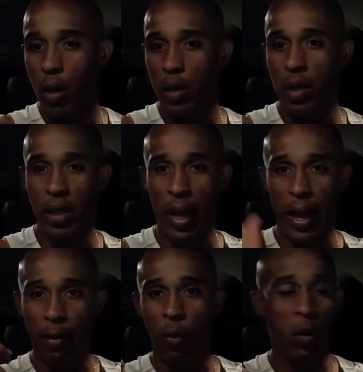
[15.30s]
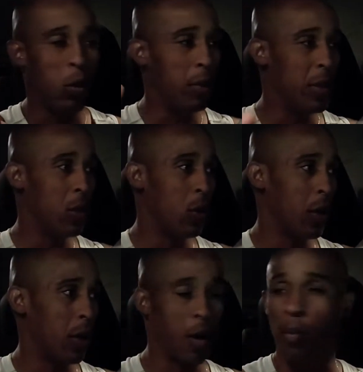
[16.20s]
Today we will be
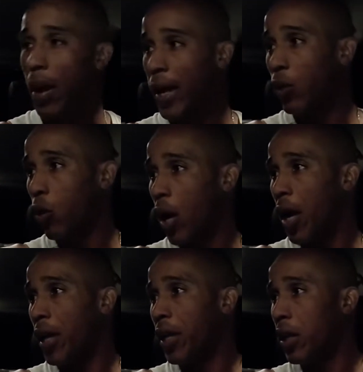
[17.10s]
doing our bike ride,